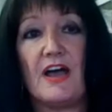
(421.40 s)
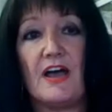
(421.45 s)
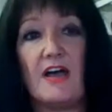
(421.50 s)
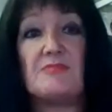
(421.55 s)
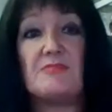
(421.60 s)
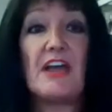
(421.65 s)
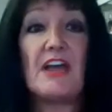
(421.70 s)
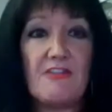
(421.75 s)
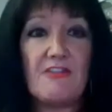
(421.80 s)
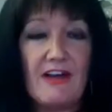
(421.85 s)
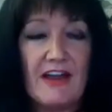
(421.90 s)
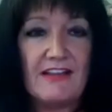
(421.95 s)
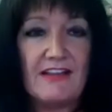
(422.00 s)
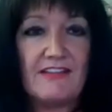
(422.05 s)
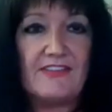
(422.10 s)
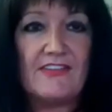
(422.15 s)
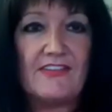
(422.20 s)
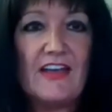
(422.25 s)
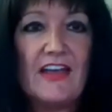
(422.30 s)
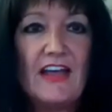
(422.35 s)
uh,
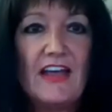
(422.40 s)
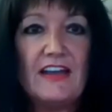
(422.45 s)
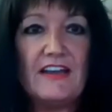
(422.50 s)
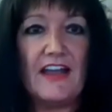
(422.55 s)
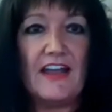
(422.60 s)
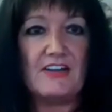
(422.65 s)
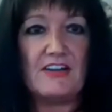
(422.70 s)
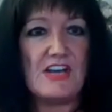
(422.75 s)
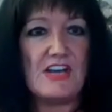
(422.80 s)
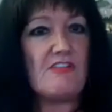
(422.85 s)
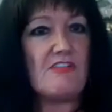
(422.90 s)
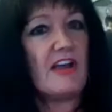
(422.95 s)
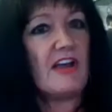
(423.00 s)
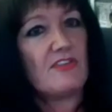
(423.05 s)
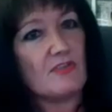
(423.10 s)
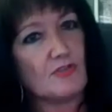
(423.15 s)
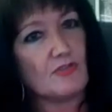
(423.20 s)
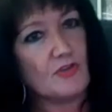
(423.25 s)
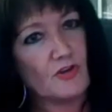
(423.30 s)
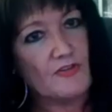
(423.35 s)
Decorex, now,
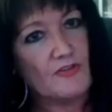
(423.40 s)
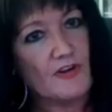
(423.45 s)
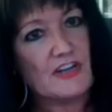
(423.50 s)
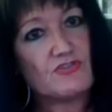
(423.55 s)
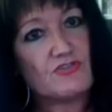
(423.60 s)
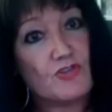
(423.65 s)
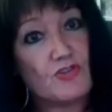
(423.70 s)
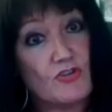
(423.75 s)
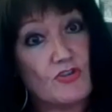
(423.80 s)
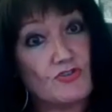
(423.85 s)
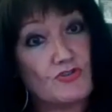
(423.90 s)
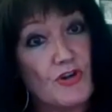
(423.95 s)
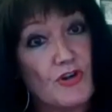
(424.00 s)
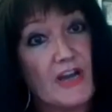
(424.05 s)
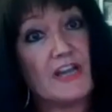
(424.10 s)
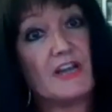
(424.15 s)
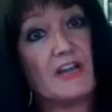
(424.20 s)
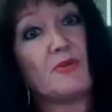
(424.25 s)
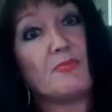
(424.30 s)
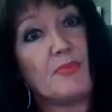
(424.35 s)
Decorex has got a very strong
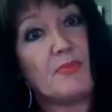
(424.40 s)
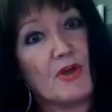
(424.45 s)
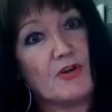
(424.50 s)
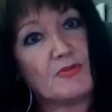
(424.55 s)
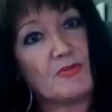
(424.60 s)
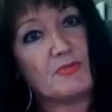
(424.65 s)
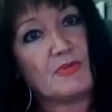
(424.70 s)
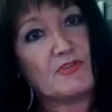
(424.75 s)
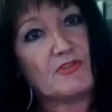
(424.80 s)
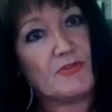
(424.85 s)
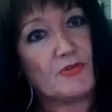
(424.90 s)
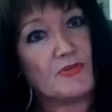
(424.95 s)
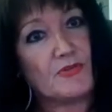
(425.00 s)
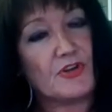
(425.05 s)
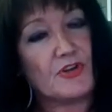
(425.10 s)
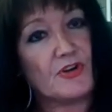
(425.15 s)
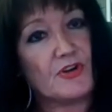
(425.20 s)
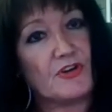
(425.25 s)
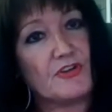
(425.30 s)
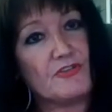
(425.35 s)
trade component, but it's also
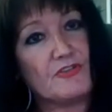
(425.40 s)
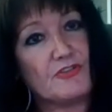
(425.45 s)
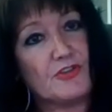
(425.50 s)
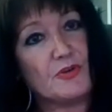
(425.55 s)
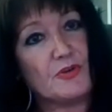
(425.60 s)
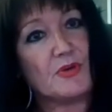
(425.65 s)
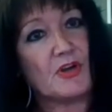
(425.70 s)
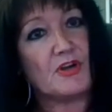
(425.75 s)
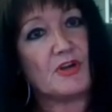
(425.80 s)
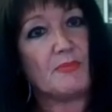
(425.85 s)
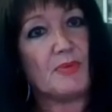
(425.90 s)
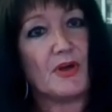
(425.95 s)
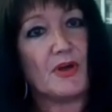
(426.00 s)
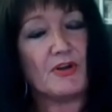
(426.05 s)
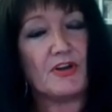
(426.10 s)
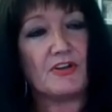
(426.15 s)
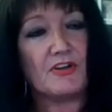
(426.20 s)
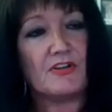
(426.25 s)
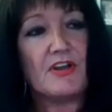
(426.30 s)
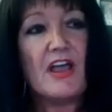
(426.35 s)
got a consumer
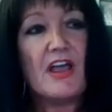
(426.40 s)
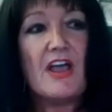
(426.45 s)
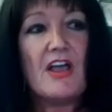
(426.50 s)
component.